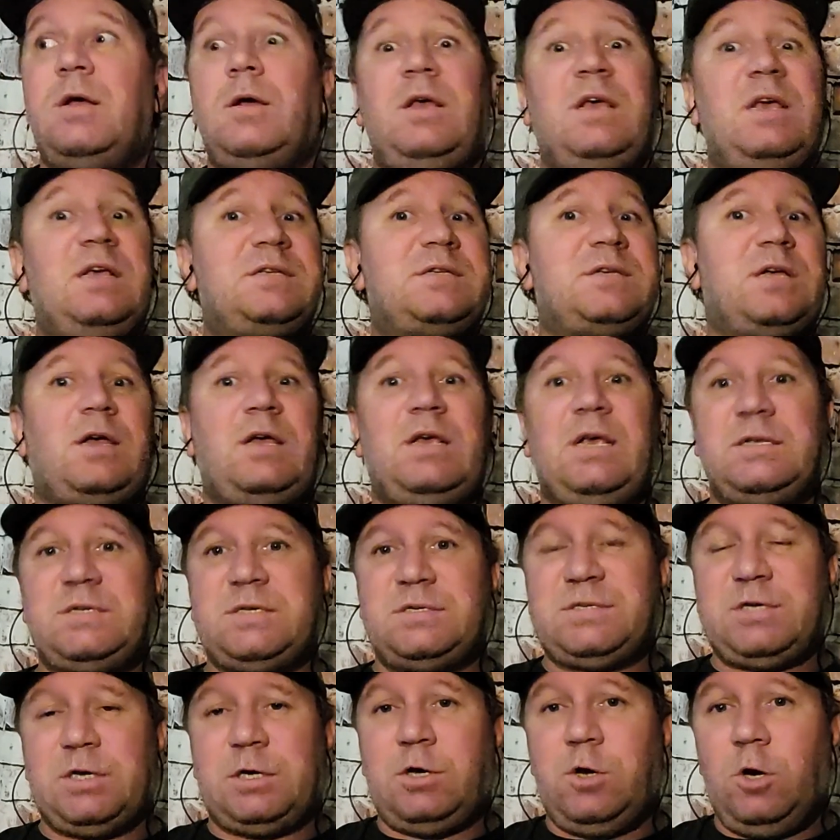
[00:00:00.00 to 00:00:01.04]
He's a
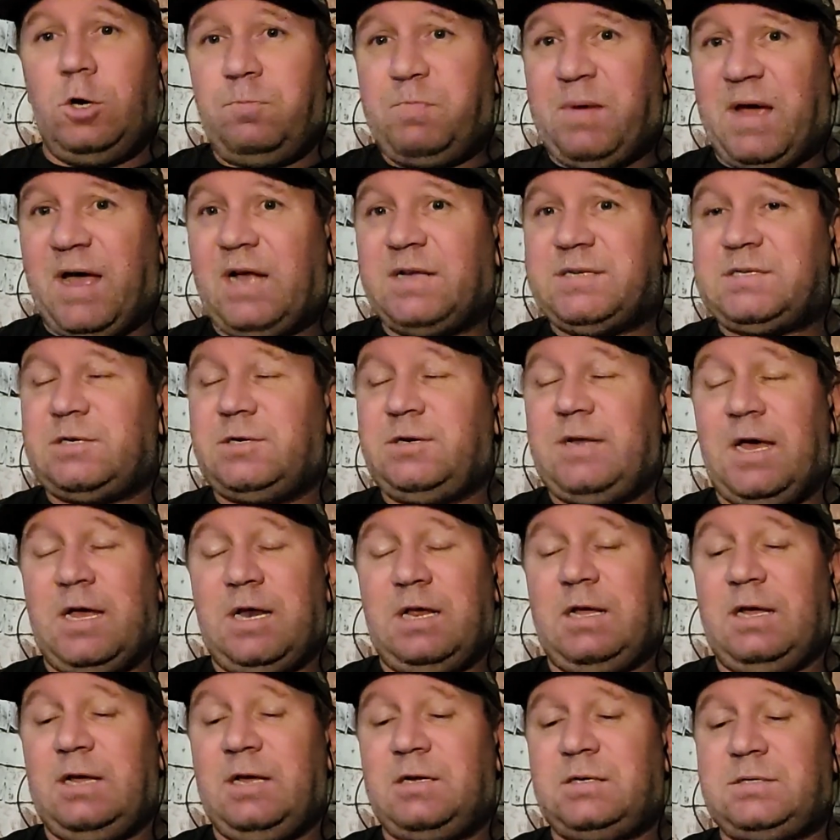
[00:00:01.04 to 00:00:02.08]
secure passer, that
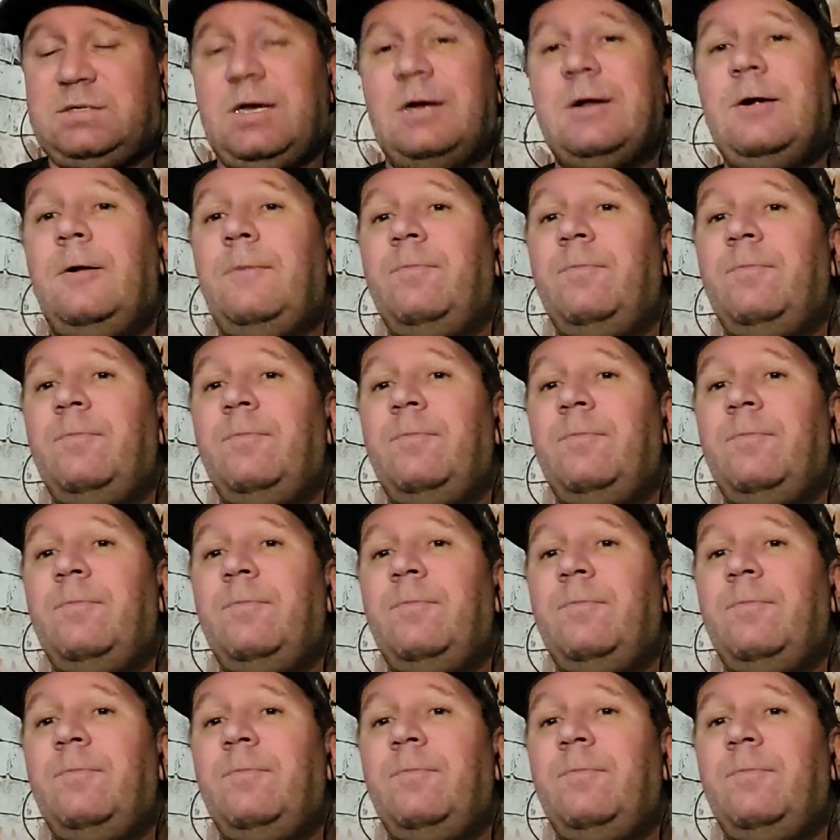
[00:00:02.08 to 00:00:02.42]
he is.